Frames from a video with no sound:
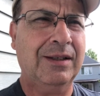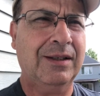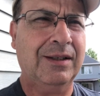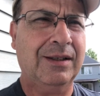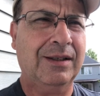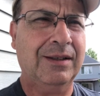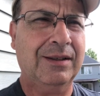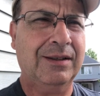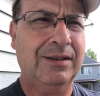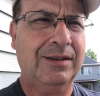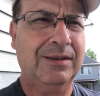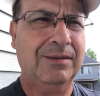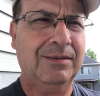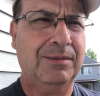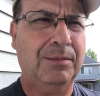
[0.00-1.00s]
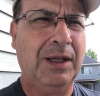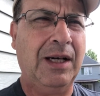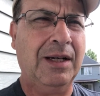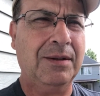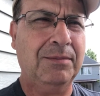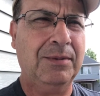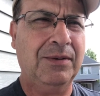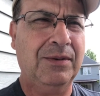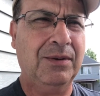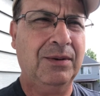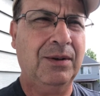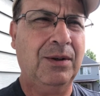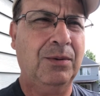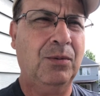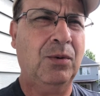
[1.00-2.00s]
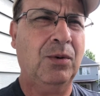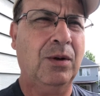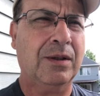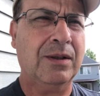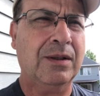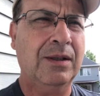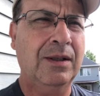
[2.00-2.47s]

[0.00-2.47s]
the bottom of the water,